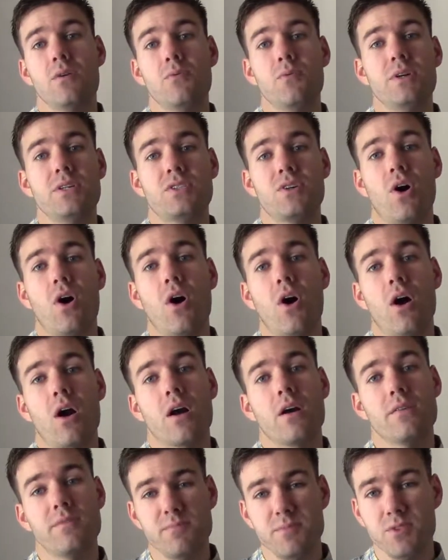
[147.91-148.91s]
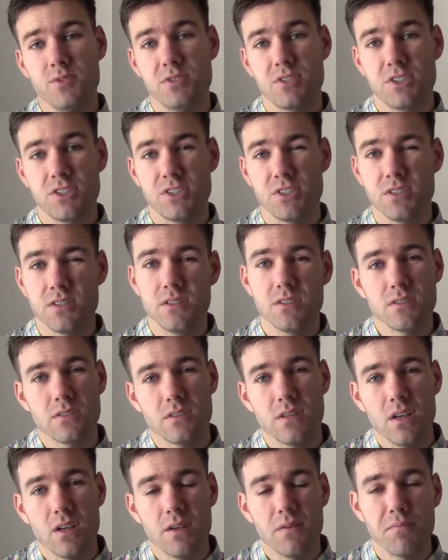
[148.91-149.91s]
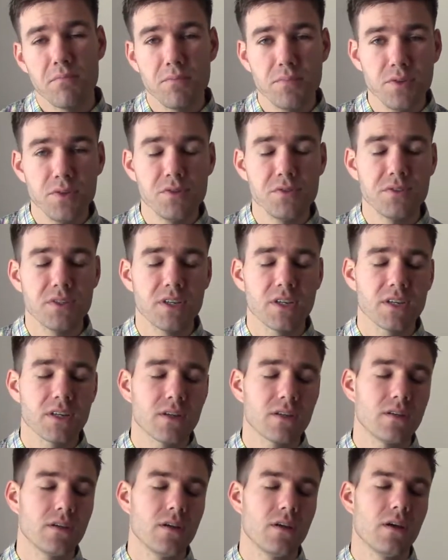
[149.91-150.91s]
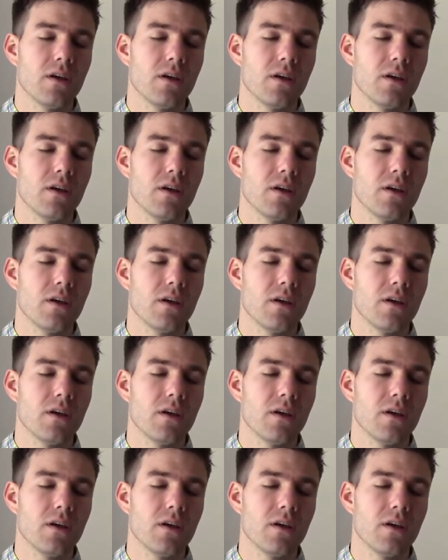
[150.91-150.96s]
which are musicians, music,